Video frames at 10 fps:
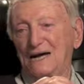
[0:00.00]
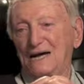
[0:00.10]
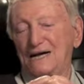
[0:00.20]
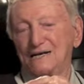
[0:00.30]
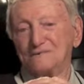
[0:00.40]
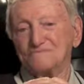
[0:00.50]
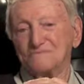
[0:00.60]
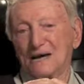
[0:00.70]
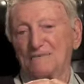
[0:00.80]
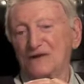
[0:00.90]

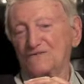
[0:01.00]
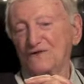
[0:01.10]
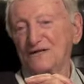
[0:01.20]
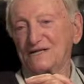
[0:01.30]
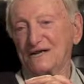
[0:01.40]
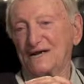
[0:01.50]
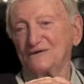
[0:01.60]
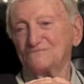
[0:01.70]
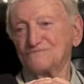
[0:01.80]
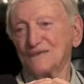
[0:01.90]
um, I met a friend
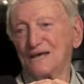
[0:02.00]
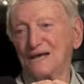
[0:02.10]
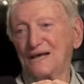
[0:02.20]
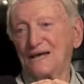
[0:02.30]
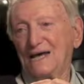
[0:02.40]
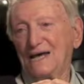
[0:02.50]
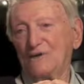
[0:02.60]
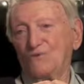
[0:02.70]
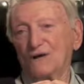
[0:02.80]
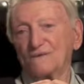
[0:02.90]
there and
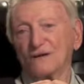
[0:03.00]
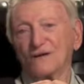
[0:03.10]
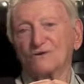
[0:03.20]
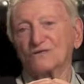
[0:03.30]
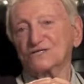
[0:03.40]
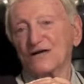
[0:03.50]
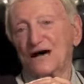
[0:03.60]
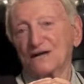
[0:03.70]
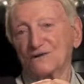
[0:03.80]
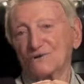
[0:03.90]
he wanted me to go to
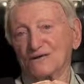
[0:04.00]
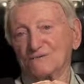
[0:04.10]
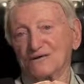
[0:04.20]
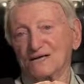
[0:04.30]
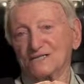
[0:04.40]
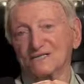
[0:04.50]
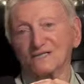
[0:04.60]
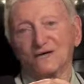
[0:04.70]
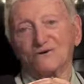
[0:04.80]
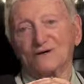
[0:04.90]
Scotland with him. And I
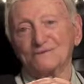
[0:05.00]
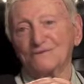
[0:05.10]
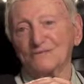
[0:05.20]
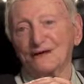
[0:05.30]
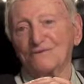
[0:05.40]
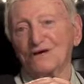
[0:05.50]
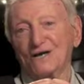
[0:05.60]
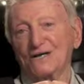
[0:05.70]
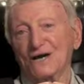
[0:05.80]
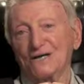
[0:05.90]
said, no, I'm sorry,
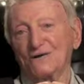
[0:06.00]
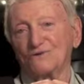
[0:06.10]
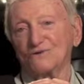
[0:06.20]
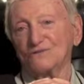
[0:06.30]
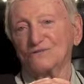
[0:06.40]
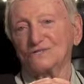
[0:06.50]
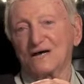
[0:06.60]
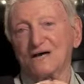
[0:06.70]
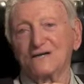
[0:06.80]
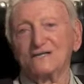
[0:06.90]
I can't go with you to
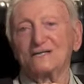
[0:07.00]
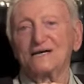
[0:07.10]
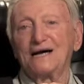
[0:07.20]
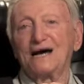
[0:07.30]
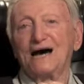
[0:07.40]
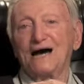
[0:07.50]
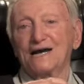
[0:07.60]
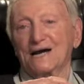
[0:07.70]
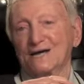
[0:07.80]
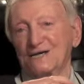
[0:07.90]
Scotland.
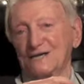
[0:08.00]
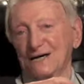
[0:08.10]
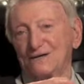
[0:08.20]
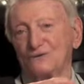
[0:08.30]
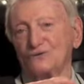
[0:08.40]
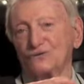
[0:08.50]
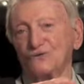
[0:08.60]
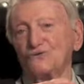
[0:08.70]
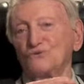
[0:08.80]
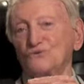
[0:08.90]
I got to go down
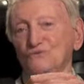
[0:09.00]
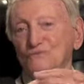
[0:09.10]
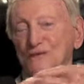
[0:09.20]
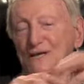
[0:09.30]
to